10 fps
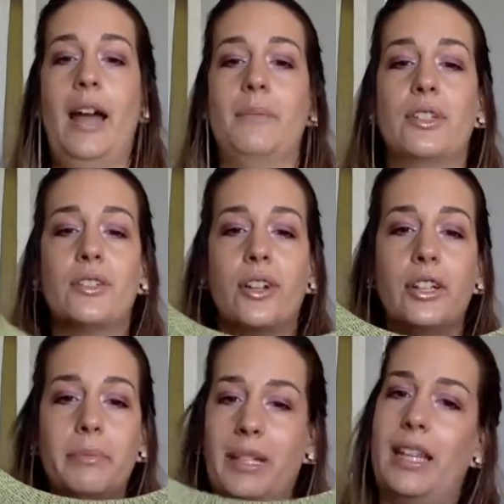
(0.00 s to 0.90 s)

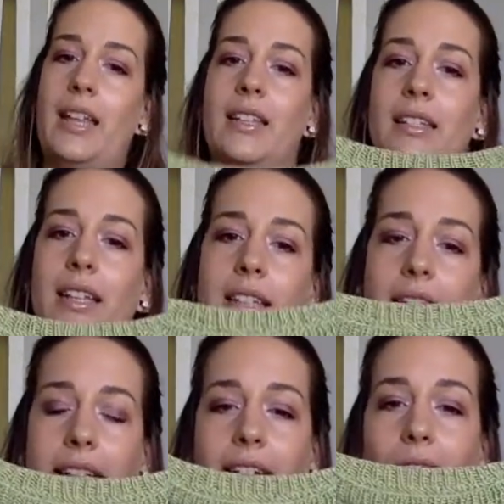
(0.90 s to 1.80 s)
skirt, but that is
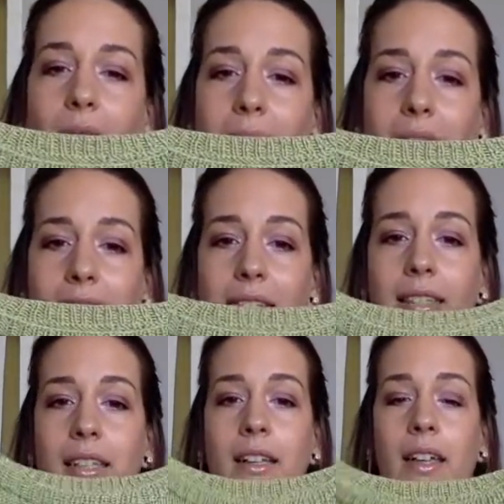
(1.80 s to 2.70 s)
exactly how I made it.
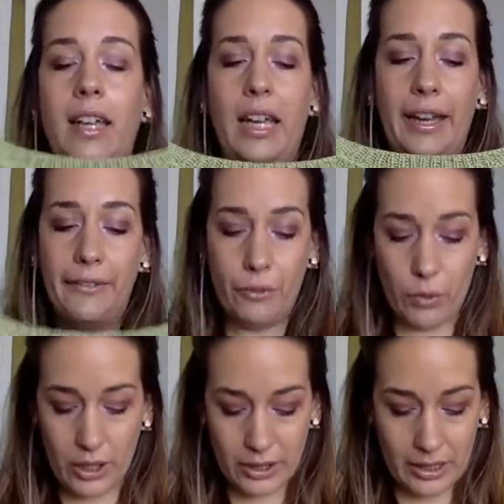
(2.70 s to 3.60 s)
If
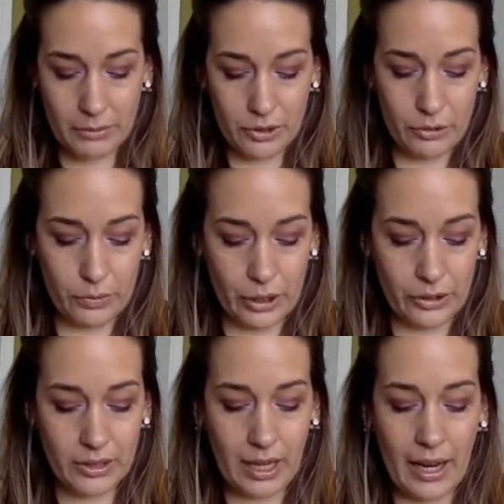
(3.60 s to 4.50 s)
worse comes to
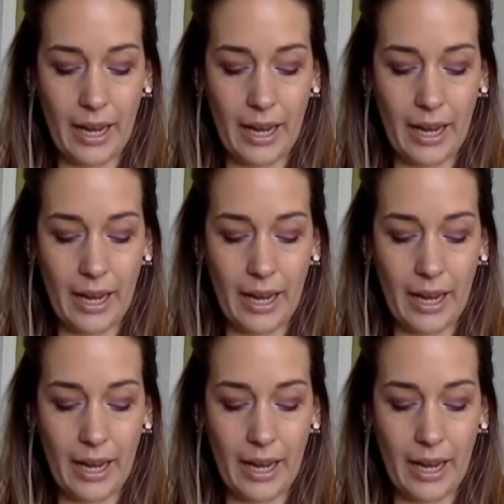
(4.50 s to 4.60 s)
worse, I